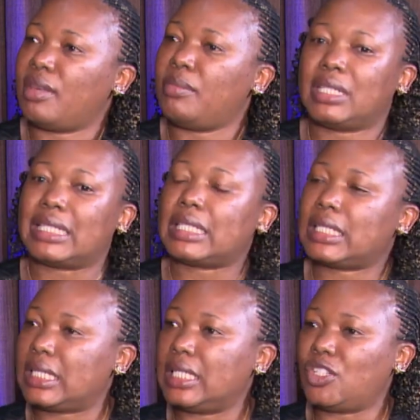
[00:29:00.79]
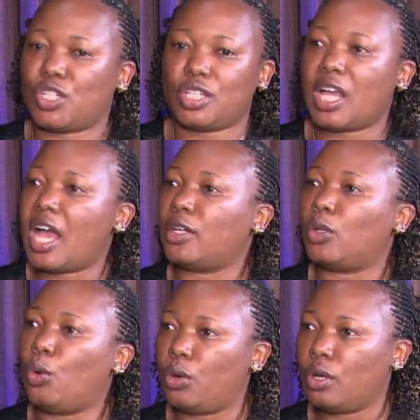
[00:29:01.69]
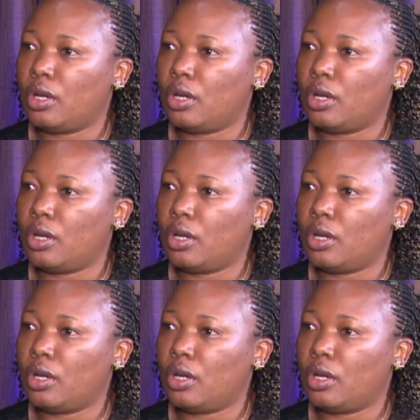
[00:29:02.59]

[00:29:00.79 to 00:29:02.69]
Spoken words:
For them, it's teach and go.